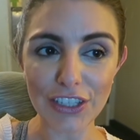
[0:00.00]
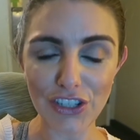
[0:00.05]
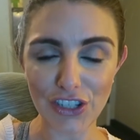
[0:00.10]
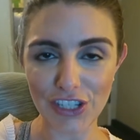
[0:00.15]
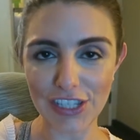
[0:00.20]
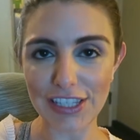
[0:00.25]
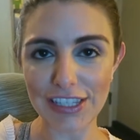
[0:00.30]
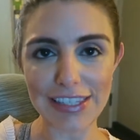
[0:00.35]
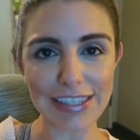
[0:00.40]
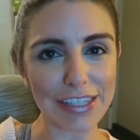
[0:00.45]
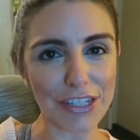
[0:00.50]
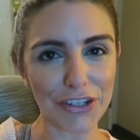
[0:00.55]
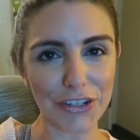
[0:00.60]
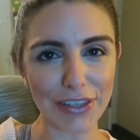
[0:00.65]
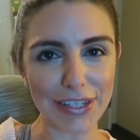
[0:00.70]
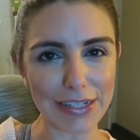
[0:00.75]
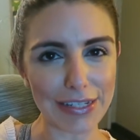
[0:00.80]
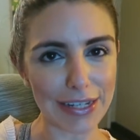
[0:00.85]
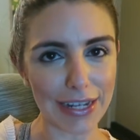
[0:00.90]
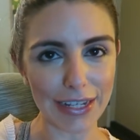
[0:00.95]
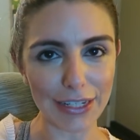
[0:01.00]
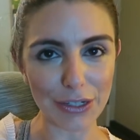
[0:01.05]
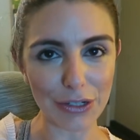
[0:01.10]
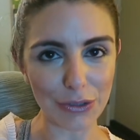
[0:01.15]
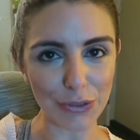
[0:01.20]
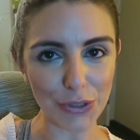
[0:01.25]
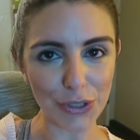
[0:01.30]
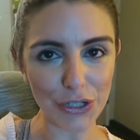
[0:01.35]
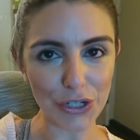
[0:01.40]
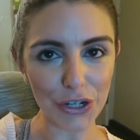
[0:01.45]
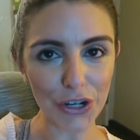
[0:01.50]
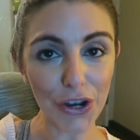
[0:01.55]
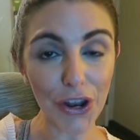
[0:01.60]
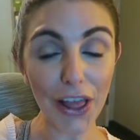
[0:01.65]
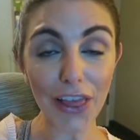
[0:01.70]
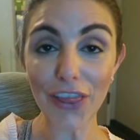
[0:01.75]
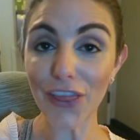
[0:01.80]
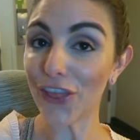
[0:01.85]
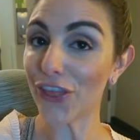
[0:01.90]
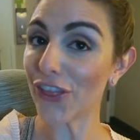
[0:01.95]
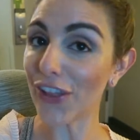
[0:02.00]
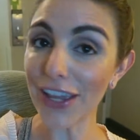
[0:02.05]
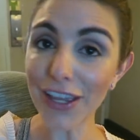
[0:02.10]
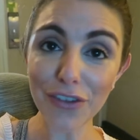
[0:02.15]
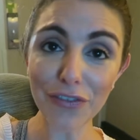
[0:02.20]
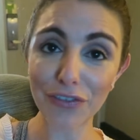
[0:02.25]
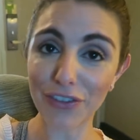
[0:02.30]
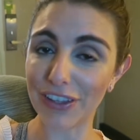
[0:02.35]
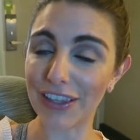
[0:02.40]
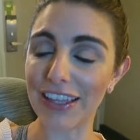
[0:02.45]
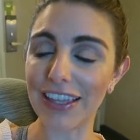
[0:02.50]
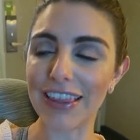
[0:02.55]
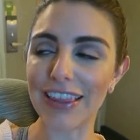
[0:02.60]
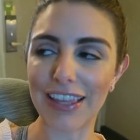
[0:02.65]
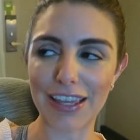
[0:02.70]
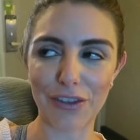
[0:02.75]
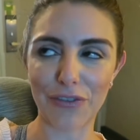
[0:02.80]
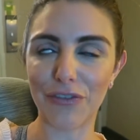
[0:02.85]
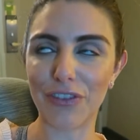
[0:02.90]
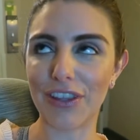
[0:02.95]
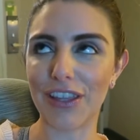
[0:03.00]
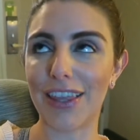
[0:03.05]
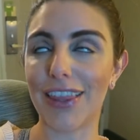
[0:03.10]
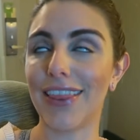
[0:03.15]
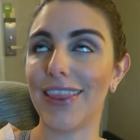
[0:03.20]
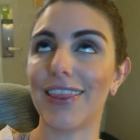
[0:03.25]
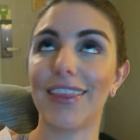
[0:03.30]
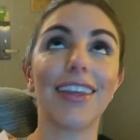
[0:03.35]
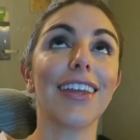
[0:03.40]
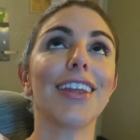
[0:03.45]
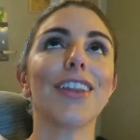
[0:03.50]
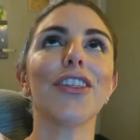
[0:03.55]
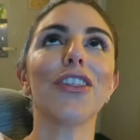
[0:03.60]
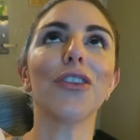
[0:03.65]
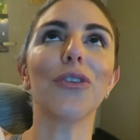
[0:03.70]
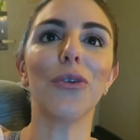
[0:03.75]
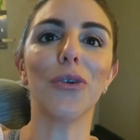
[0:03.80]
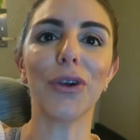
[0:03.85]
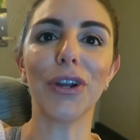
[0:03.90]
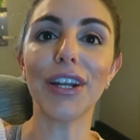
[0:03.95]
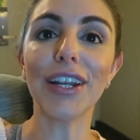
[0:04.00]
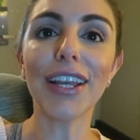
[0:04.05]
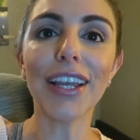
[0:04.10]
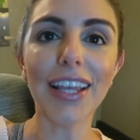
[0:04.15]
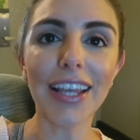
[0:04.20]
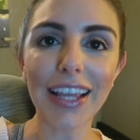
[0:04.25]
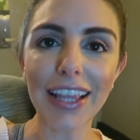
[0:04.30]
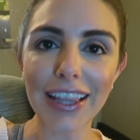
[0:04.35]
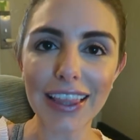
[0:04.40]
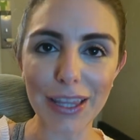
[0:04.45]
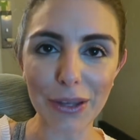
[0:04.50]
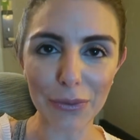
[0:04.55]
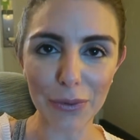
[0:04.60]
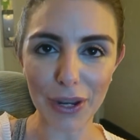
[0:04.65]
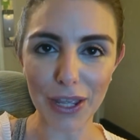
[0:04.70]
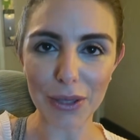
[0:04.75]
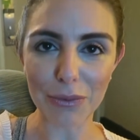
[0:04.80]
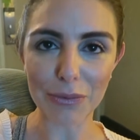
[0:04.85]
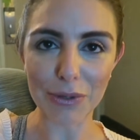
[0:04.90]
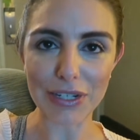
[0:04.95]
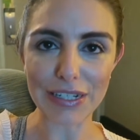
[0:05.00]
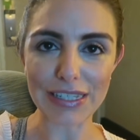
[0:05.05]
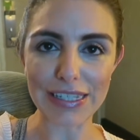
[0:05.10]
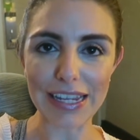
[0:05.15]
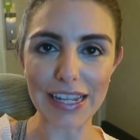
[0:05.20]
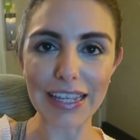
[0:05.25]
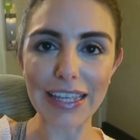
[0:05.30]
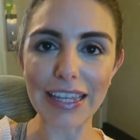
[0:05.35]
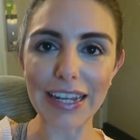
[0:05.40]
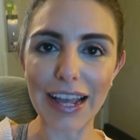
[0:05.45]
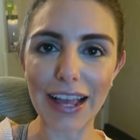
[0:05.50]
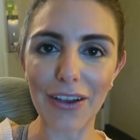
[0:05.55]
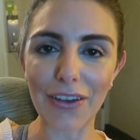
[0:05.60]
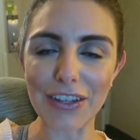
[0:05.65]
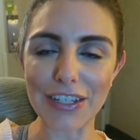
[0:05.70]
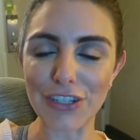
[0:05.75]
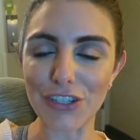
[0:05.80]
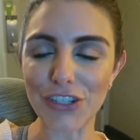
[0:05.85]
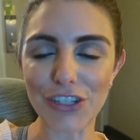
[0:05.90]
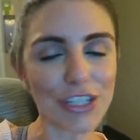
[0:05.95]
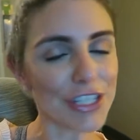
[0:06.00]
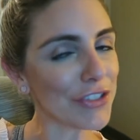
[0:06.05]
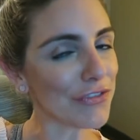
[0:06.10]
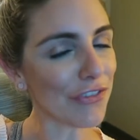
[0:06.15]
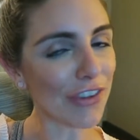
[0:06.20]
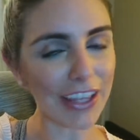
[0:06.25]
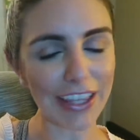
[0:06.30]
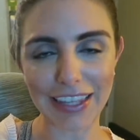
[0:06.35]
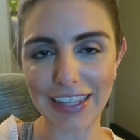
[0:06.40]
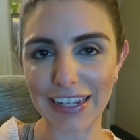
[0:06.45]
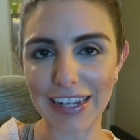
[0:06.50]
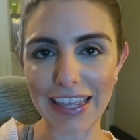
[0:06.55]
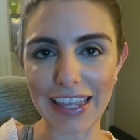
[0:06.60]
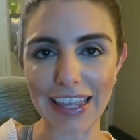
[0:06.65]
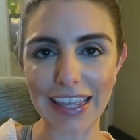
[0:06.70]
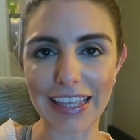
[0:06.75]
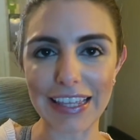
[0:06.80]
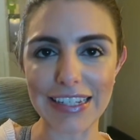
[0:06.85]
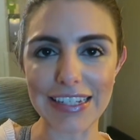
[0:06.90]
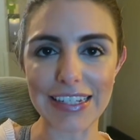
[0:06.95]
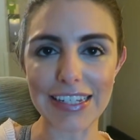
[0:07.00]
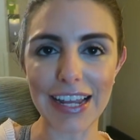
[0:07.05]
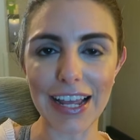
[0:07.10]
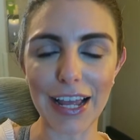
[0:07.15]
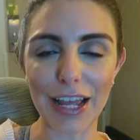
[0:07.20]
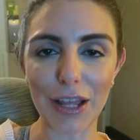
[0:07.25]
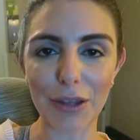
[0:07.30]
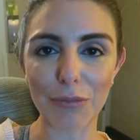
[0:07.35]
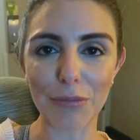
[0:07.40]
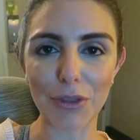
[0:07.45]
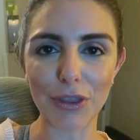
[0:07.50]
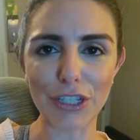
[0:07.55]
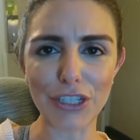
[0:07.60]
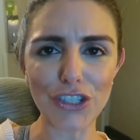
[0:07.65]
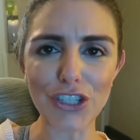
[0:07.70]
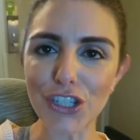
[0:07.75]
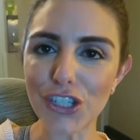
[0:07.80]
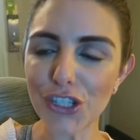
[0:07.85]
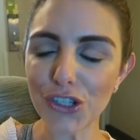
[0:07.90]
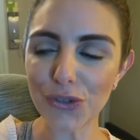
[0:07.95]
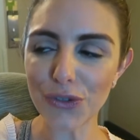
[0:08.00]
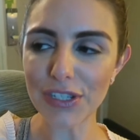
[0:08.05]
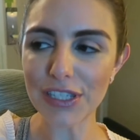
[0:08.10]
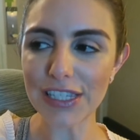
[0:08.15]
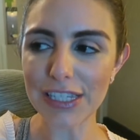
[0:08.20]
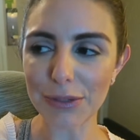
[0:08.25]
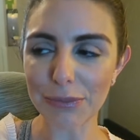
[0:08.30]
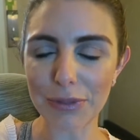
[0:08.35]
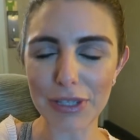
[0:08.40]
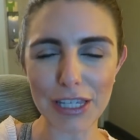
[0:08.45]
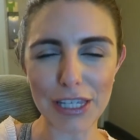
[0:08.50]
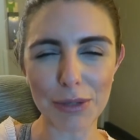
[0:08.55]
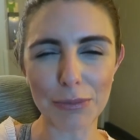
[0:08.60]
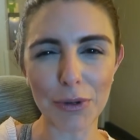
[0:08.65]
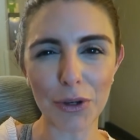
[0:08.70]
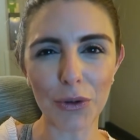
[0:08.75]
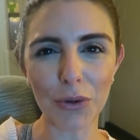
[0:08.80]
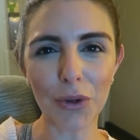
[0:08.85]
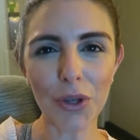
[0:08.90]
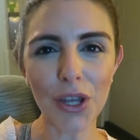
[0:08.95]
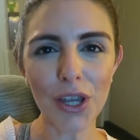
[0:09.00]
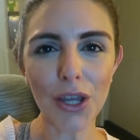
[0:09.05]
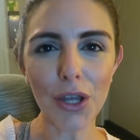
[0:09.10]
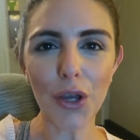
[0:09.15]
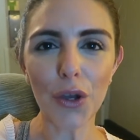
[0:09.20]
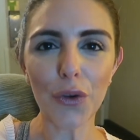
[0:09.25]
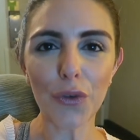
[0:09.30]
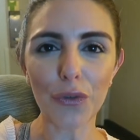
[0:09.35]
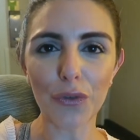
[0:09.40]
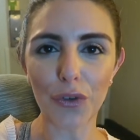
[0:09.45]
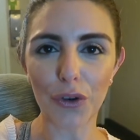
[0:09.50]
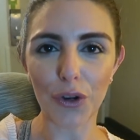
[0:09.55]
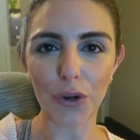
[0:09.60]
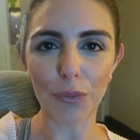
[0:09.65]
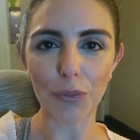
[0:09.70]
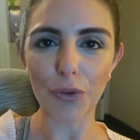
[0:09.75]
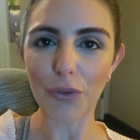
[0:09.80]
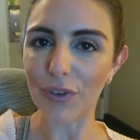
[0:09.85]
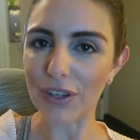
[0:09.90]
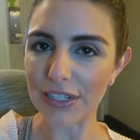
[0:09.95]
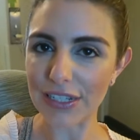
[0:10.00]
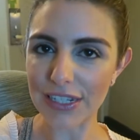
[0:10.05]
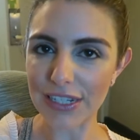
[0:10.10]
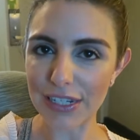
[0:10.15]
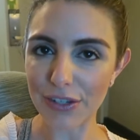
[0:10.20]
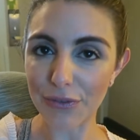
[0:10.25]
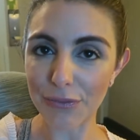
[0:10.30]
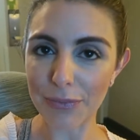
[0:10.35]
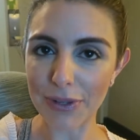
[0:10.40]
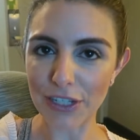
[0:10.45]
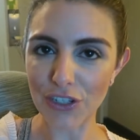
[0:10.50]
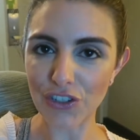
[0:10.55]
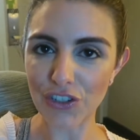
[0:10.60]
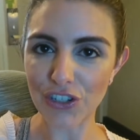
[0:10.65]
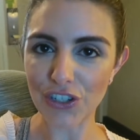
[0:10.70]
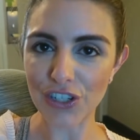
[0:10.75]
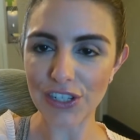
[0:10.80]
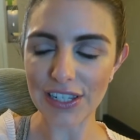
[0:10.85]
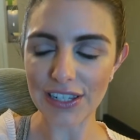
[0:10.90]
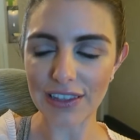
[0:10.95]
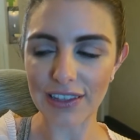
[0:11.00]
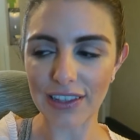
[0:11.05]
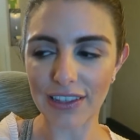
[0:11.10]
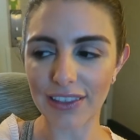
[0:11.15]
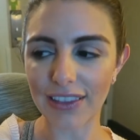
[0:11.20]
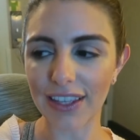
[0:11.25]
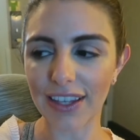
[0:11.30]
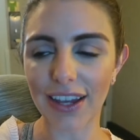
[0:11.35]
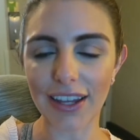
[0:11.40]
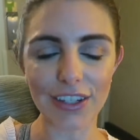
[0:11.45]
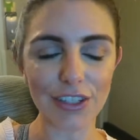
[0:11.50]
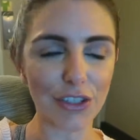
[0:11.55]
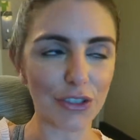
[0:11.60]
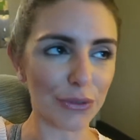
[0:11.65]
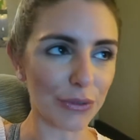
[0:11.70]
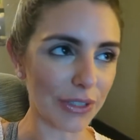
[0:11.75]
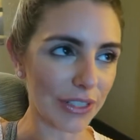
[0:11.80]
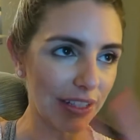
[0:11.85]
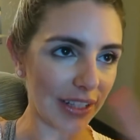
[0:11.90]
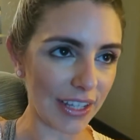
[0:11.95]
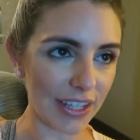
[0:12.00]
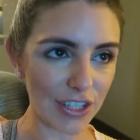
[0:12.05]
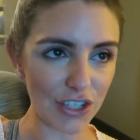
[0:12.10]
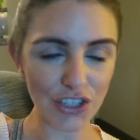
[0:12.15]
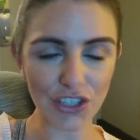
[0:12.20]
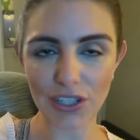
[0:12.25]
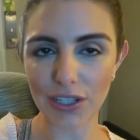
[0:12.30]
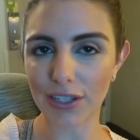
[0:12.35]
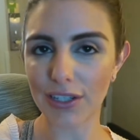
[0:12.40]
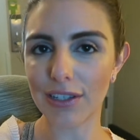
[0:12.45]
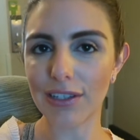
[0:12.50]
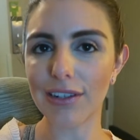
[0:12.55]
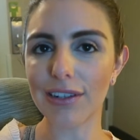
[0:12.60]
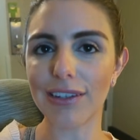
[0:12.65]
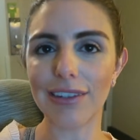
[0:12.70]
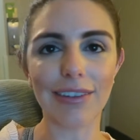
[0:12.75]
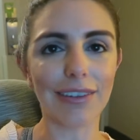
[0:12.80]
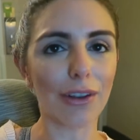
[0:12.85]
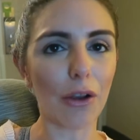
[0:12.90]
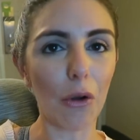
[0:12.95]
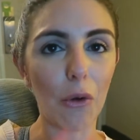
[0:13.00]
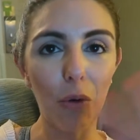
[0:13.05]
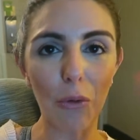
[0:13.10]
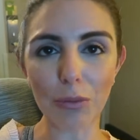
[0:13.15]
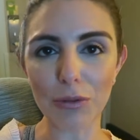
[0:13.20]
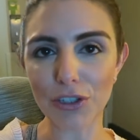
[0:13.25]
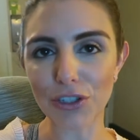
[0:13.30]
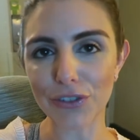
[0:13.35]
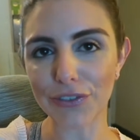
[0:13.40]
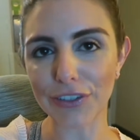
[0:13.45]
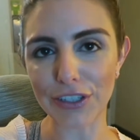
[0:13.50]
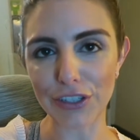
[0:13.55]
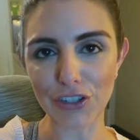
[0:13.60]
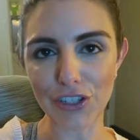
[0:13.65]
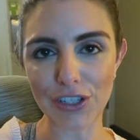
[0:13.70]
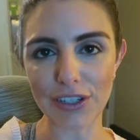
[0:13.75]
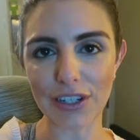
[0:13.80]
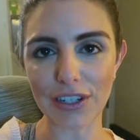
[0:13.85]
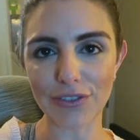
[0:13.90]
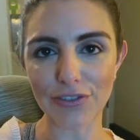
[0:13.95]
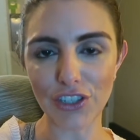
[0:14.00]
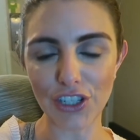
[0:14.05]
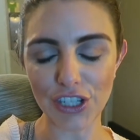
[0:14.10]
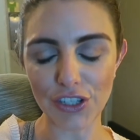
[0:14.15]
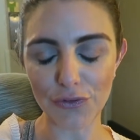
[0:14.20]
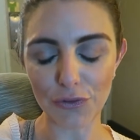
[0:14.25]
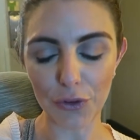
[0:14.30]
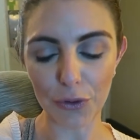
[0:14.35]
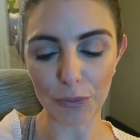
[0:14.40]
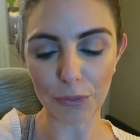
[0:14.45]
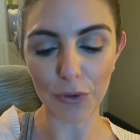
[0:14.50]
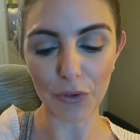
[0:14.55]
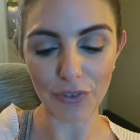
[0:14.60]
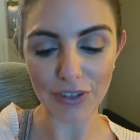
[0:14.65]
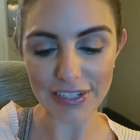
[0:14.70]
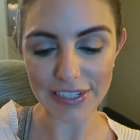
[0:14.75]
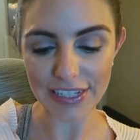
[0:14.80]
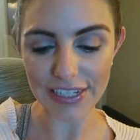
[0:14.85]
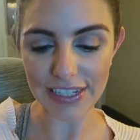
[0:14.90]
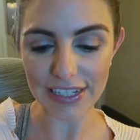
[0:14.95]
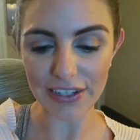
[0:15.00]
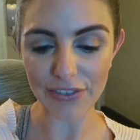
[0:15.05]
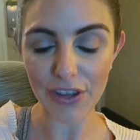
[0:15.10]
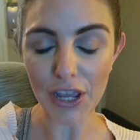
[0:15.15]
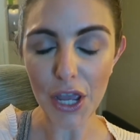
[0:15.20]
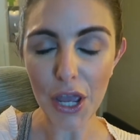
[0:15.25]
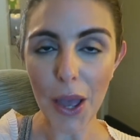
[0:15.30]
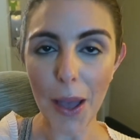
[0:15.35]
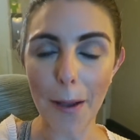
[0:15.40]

Just this year they diagnosed her thankfully, thankfully, thankful Lord, they were able to take it out and she's fine. And um, they're just doing some chemo for preventative measures and then they got to do radiation and a whole bunch of other stuff just for preventative.